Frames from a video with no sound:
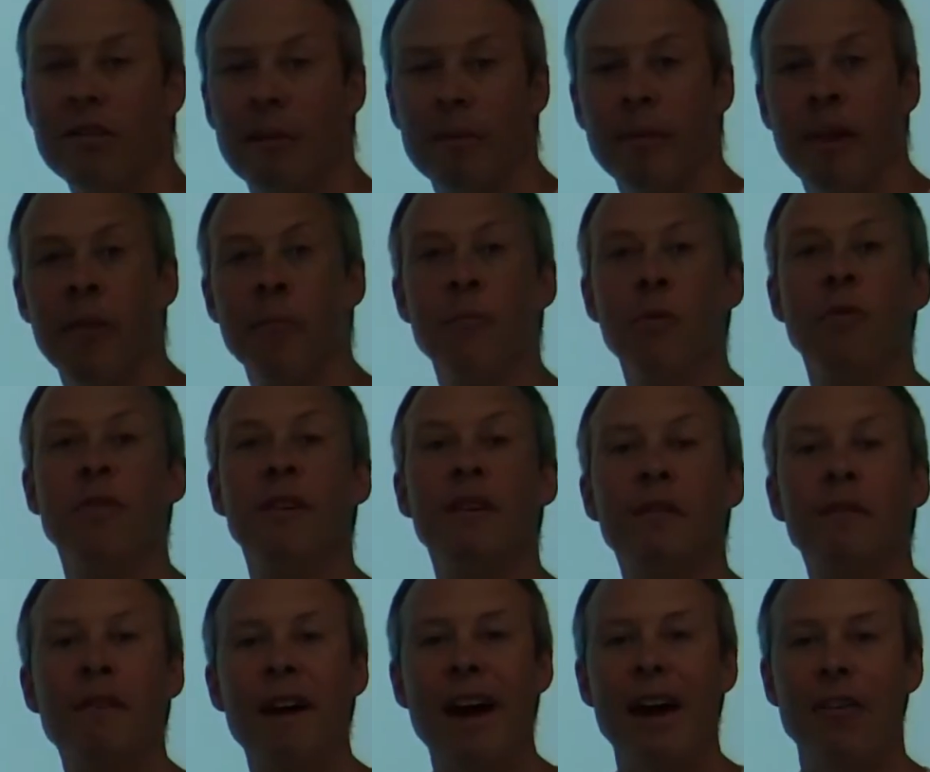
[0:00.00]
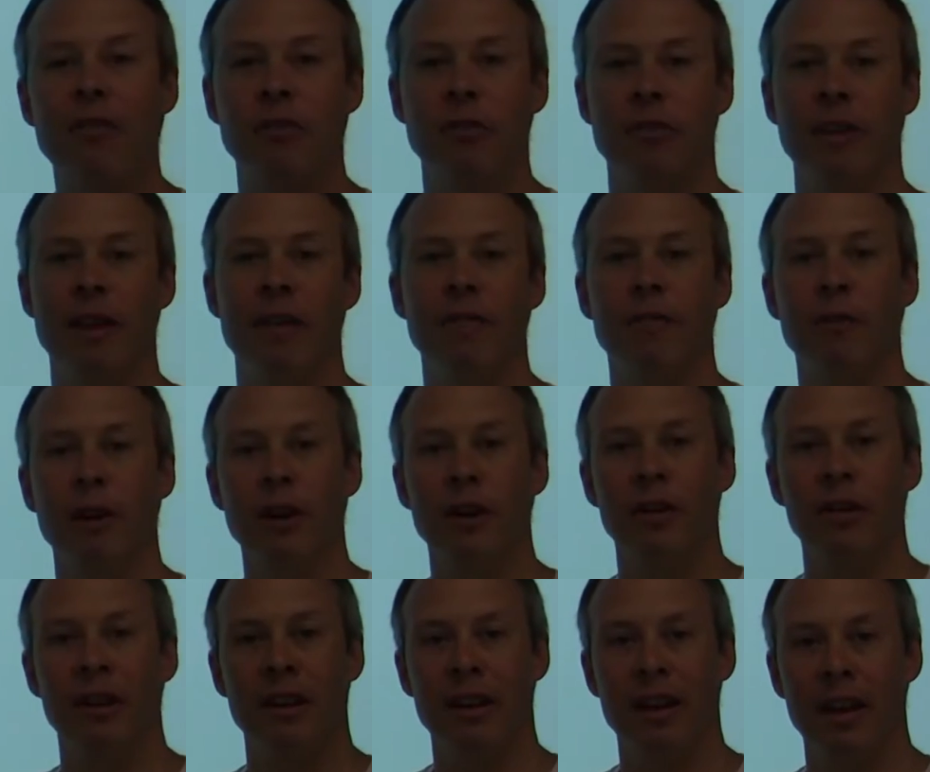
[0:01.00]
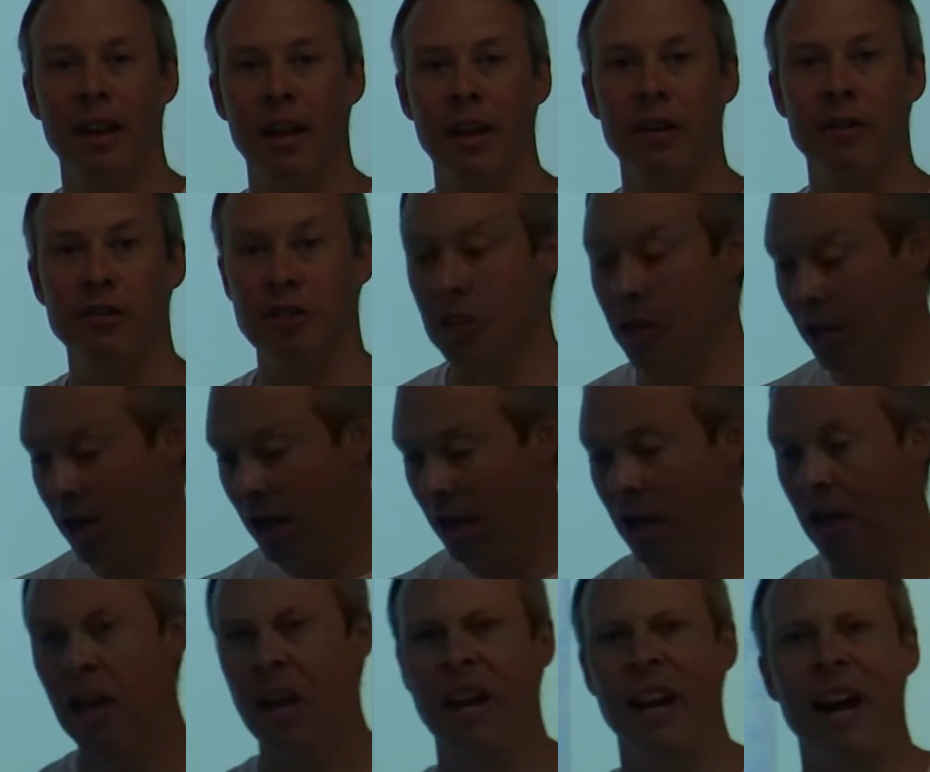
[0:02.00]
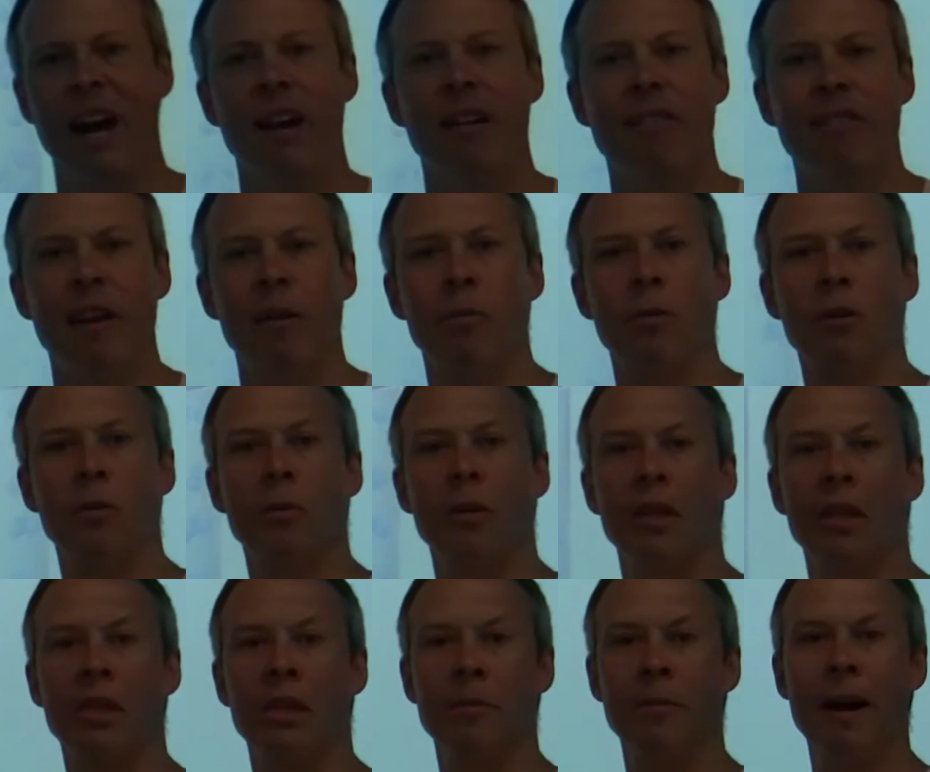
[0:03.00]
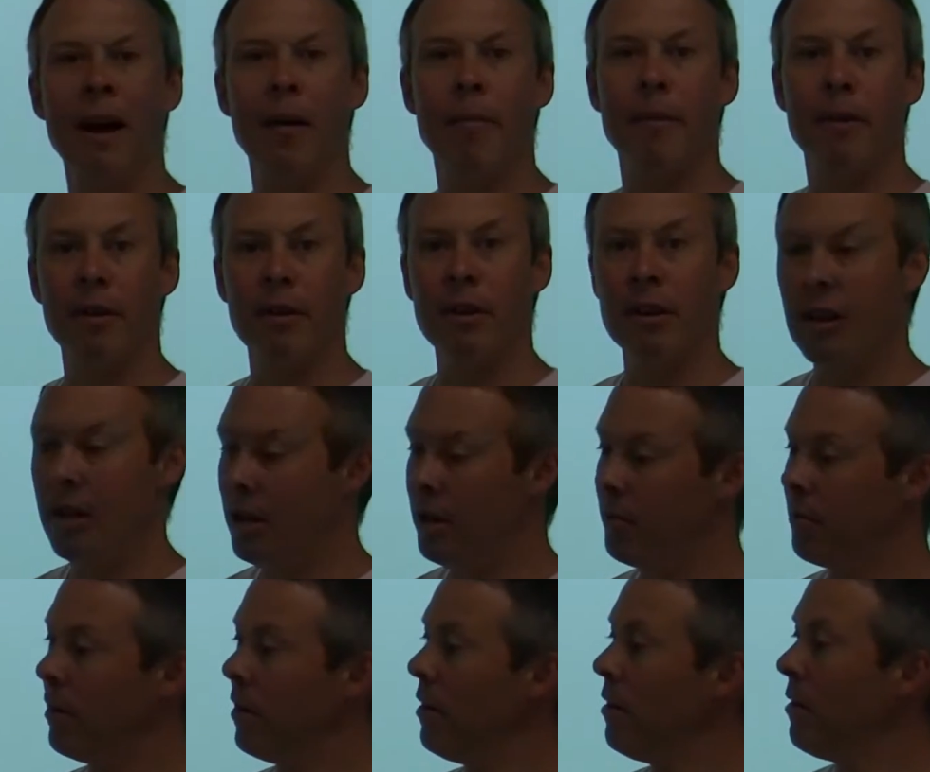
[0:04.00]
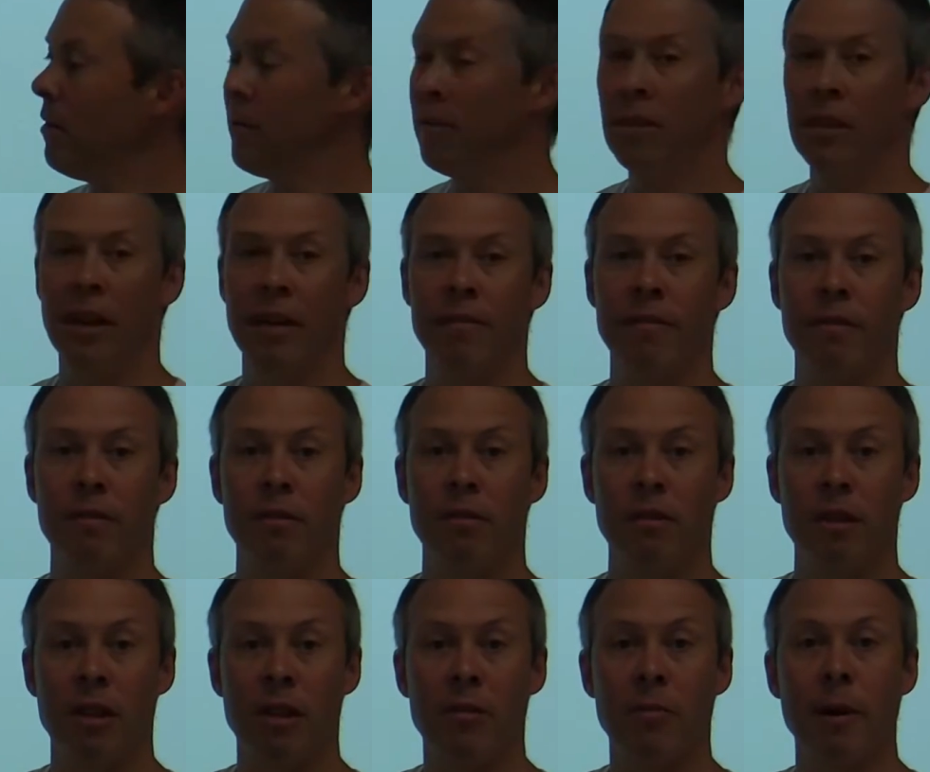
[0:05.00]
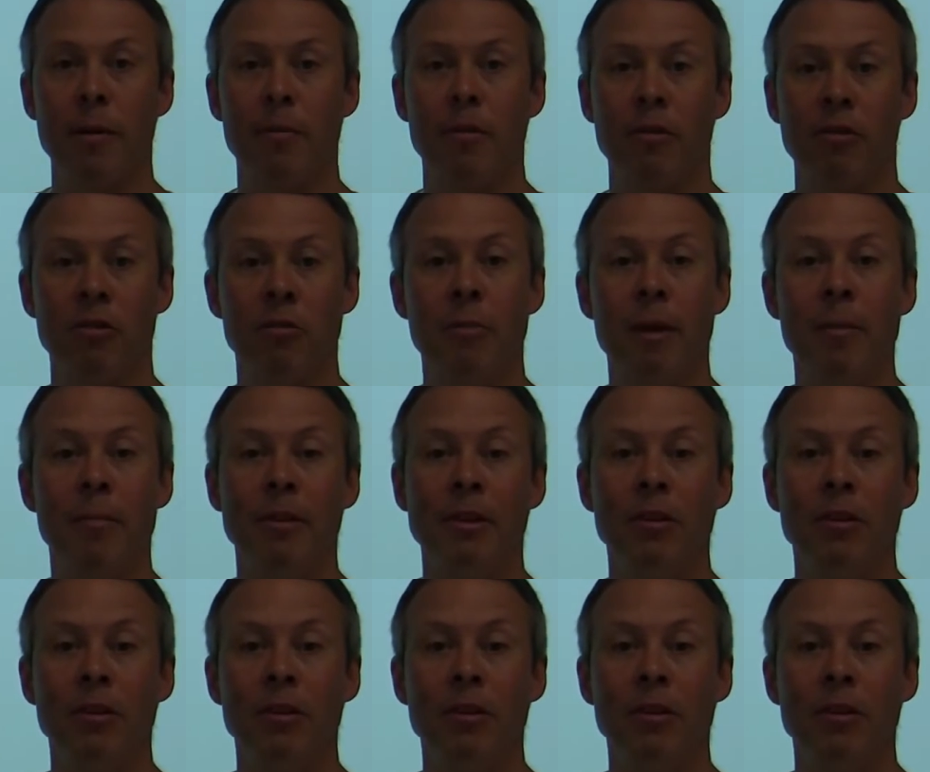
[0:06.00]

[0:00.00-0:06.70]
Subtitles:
them. They're moving faster, they have greater kinetic energy. And how does that work with a thermometer? Well, like for the thermometers you may be